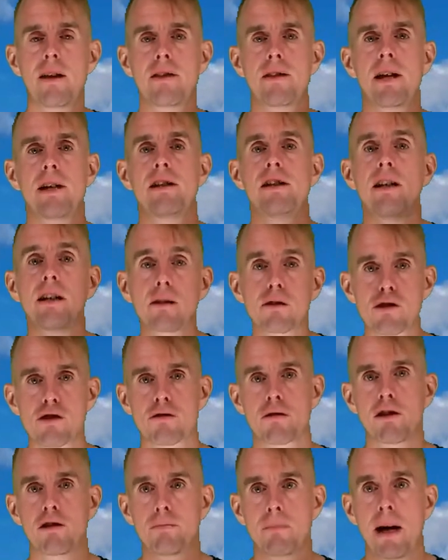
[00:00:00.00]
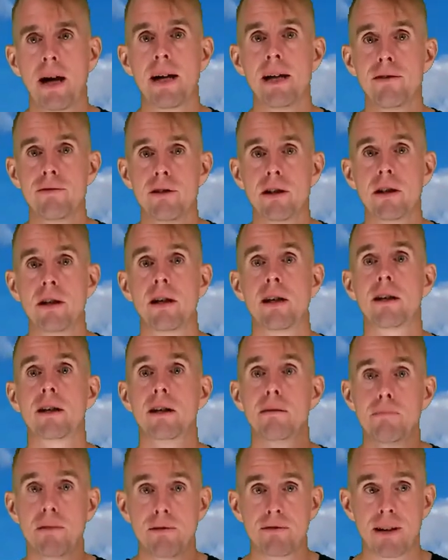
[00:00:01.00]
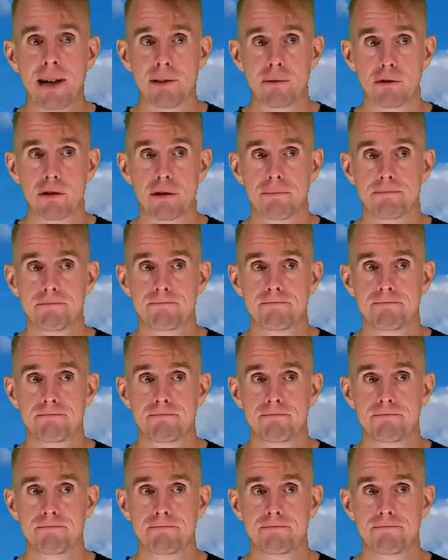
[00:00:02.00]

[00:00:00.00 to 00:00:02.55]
then yield stress behaviour can be found.